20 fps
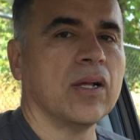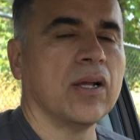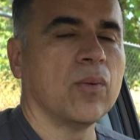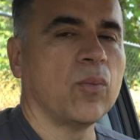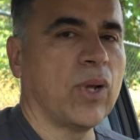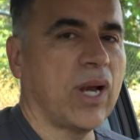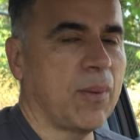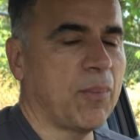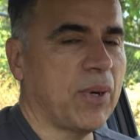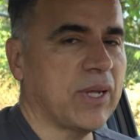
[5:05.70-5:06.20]

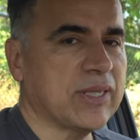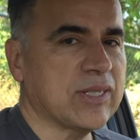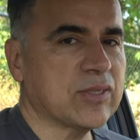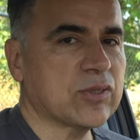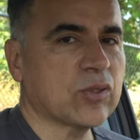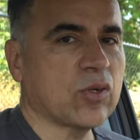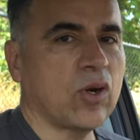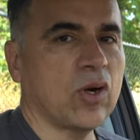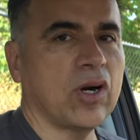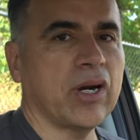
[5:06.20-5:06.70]
When I bought this
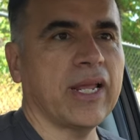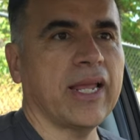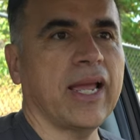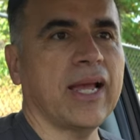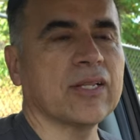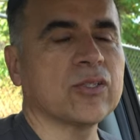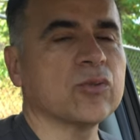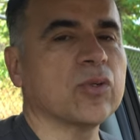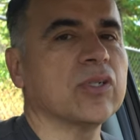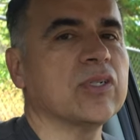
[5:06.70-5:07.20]
car, it
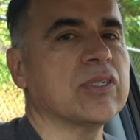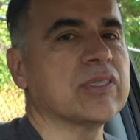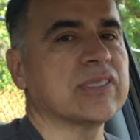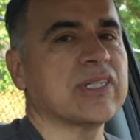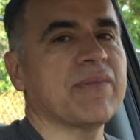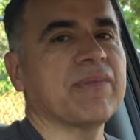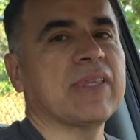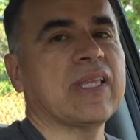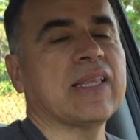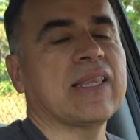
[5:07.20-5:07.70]
had
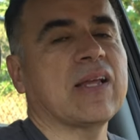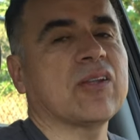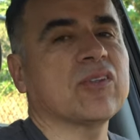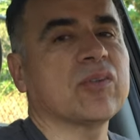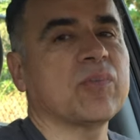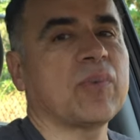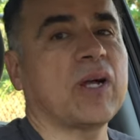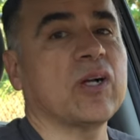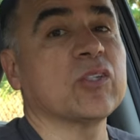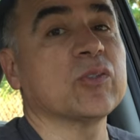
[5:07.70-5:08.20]

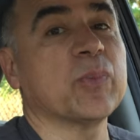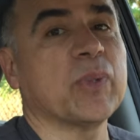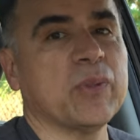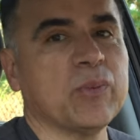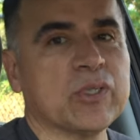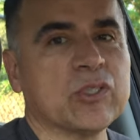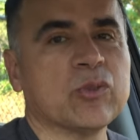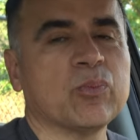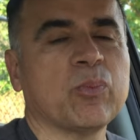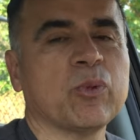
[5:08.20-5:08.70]
217,000 miles, but it
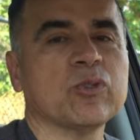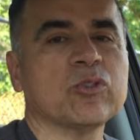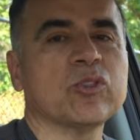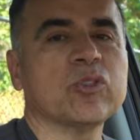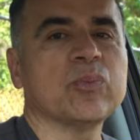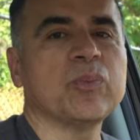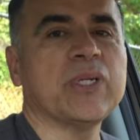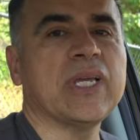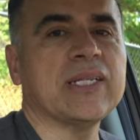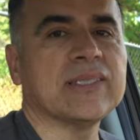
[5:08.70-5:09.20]
was supposed
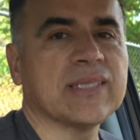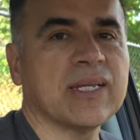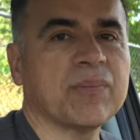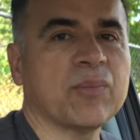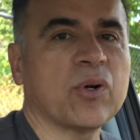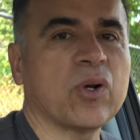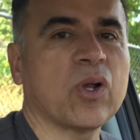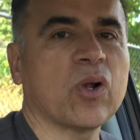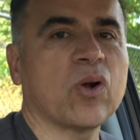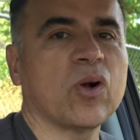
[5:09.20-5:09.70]
to be a
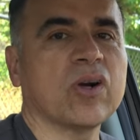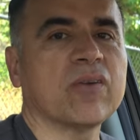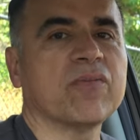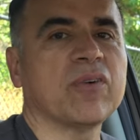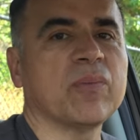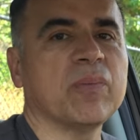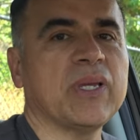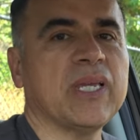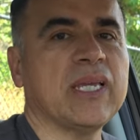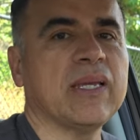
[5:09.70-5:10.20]
temporary car
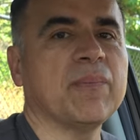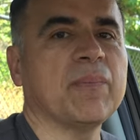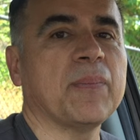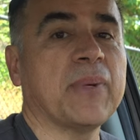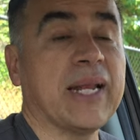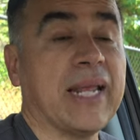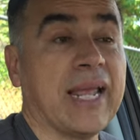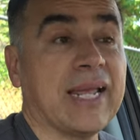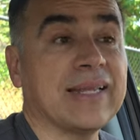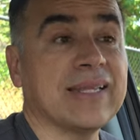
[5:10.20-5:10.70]
for me,
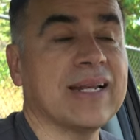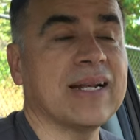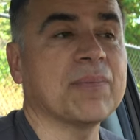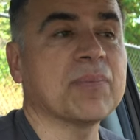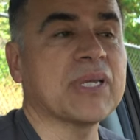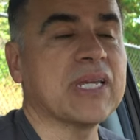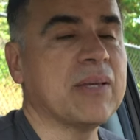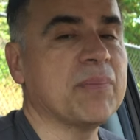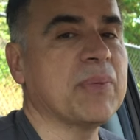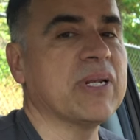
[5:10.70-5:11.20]
but I ended
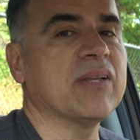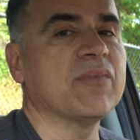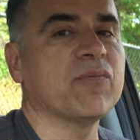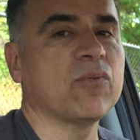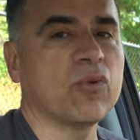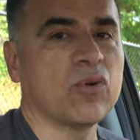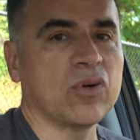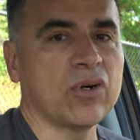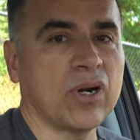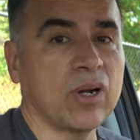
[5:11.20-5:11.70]
up keeping it
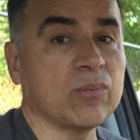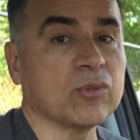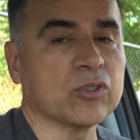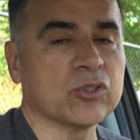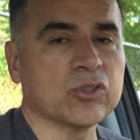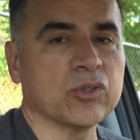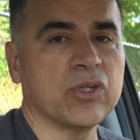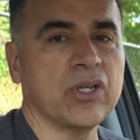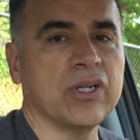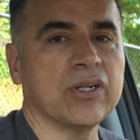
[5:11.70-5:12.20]
for
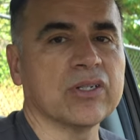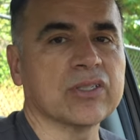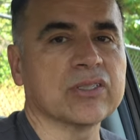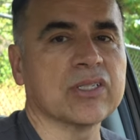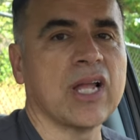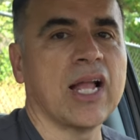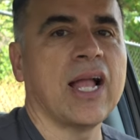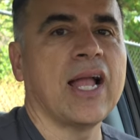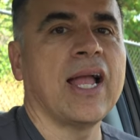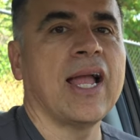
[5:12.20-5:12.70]
almost two
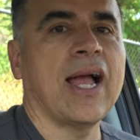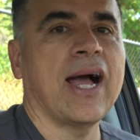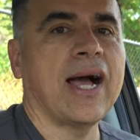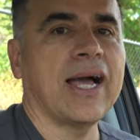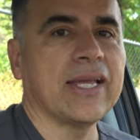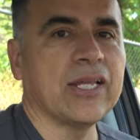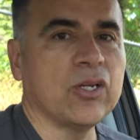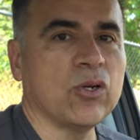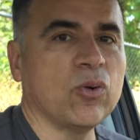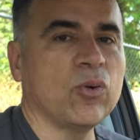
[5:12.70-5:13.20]
years.
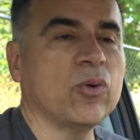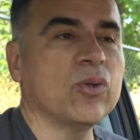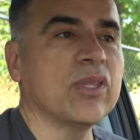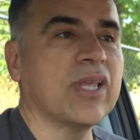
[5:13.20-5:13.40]
I know